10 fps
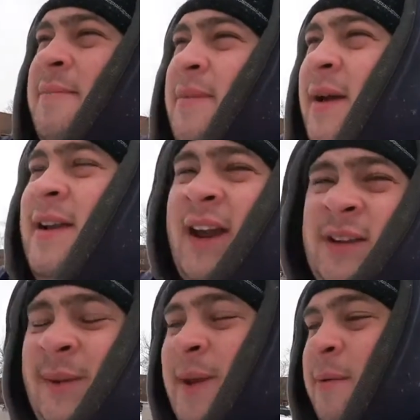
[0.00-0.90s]
But
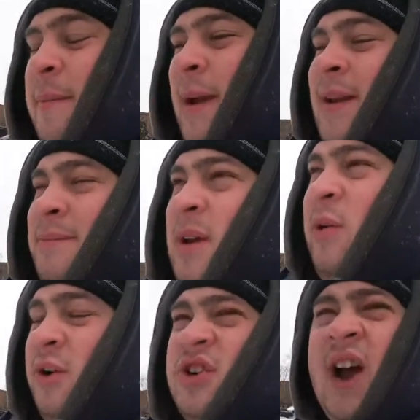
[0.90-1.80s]
next week we might be
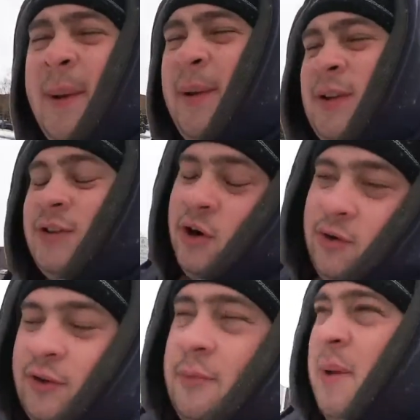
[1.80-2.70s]
going shopping, so
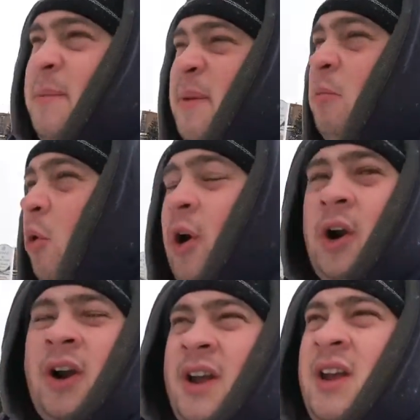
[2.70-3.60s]
there might be more